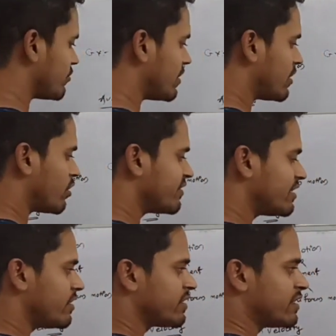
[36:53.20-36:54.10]
you are
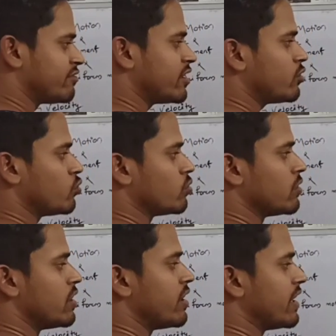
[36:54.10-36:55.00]
considering, that's right, 2.
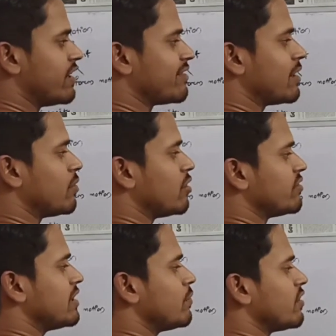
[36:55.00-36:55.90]
Initial
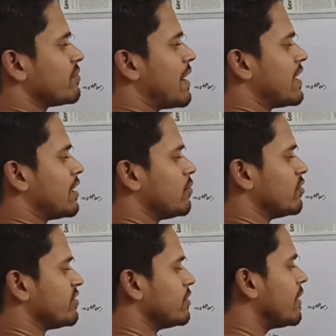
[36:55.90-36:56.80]
velocity plus final
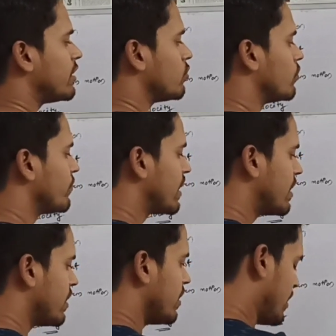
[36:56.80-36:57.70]
velocity by 2.
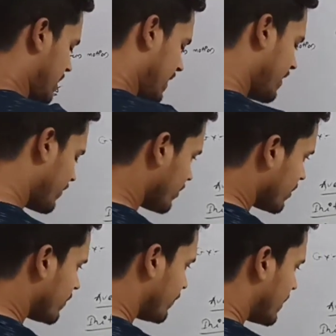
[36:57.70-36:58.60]
If
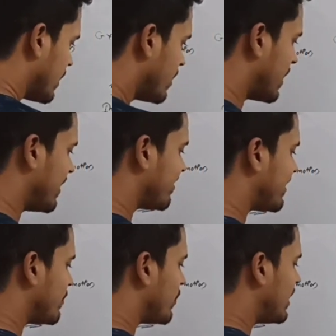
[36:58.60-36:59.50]
in
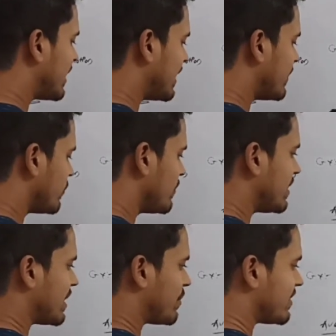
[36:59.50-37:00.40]
symbolically, if you will
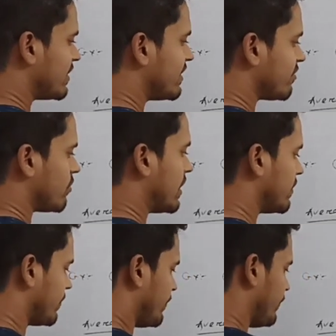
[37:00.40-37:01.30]
represent this
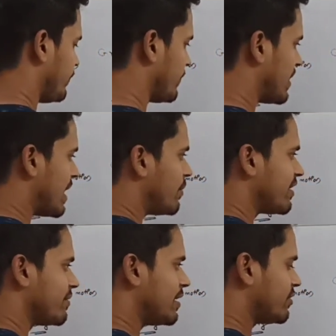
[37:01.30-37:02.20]
one,
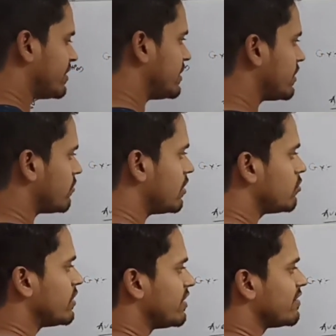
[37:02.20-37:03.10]
average velocity equal
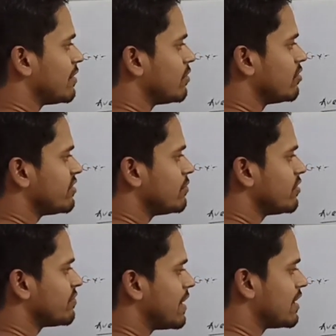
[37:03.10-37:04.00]
to initial velocity
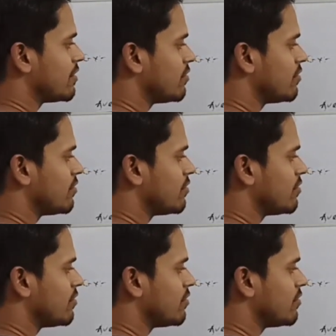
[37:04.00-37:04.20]
plus final